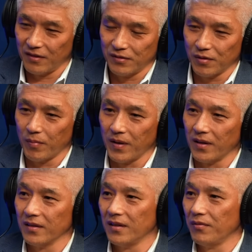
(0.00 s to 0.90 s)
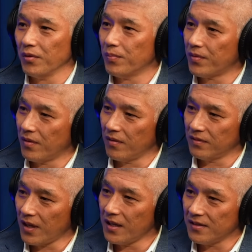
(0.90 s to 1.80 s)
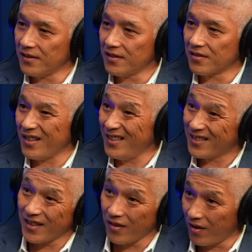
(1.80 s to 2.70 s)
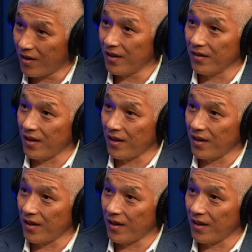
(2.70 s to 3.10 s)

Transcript: So be it. Even put a tiny sensor inside the heart in